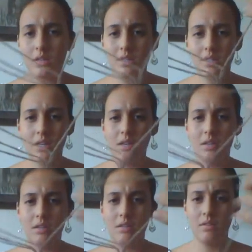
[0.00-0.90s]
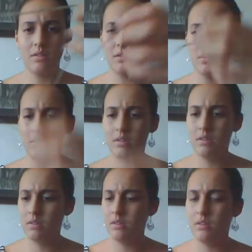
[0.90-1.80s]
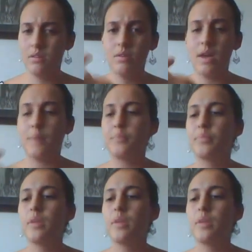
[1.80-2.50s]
it's kind of... Okay,